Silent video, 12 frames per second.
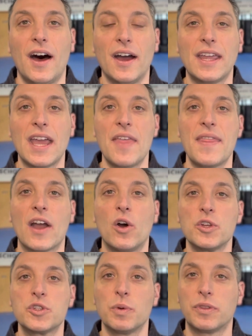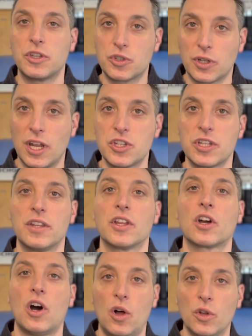Again, that goes with the tradition and the
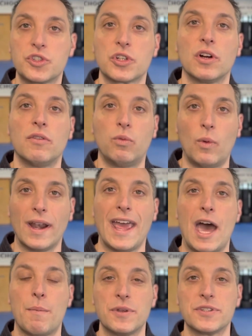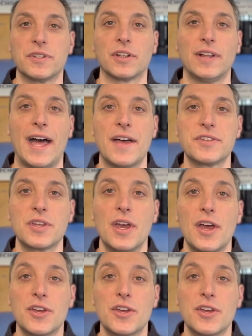culture of what happens in the class.